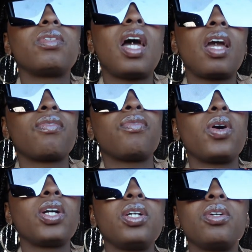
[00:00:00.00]
like,
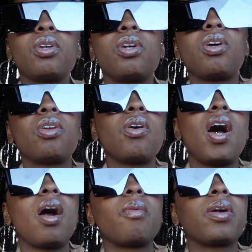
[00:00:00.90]
for you? You don't know
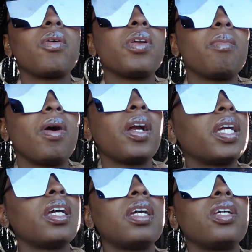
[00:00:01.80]
how we're going to
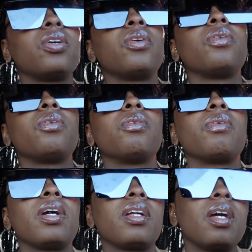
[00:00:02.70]
market you
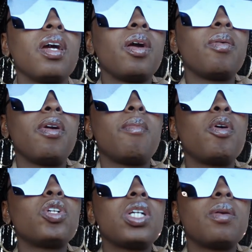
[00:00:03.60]
and
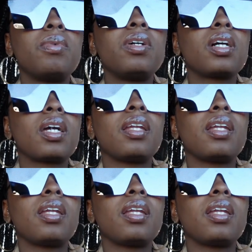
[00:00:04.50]
promote your book.